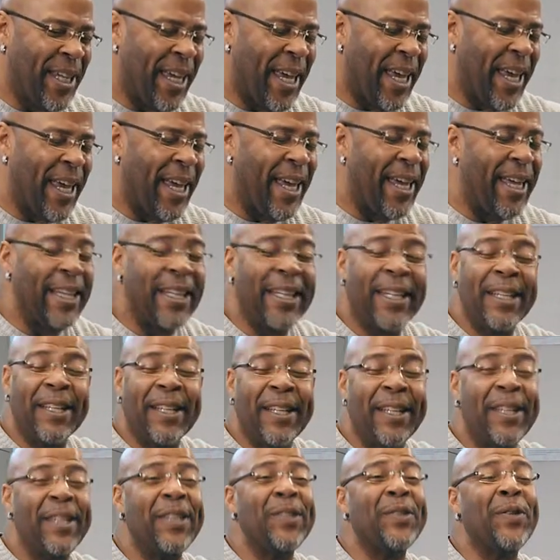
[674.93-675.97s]
And
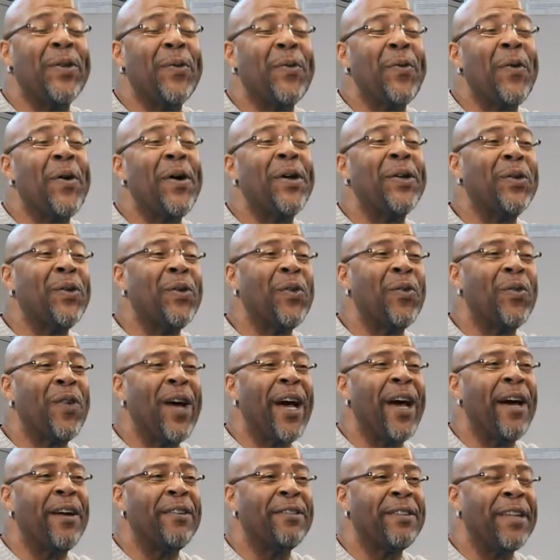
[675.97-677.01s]
he's the one who
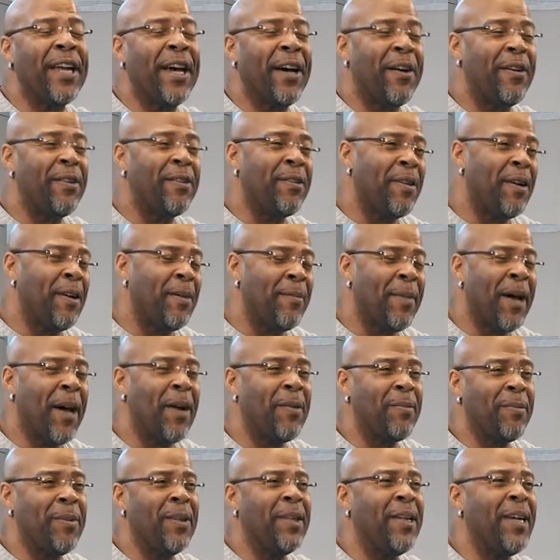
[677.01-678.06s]
found out
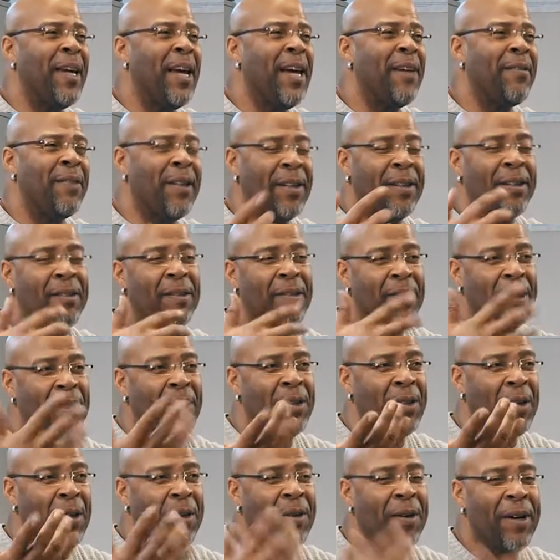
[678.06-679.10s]
about me having,
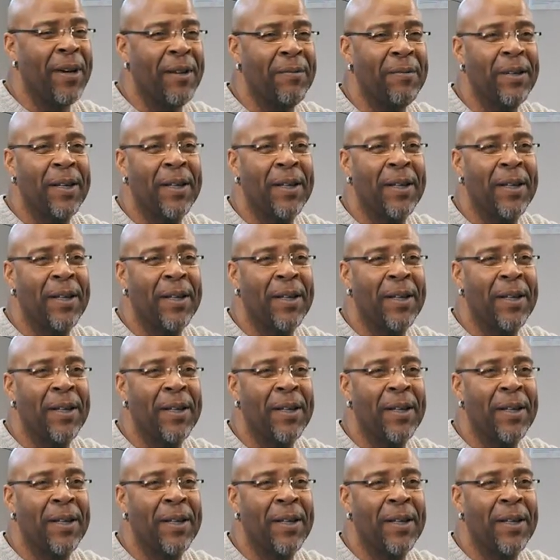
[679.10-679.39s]
you know,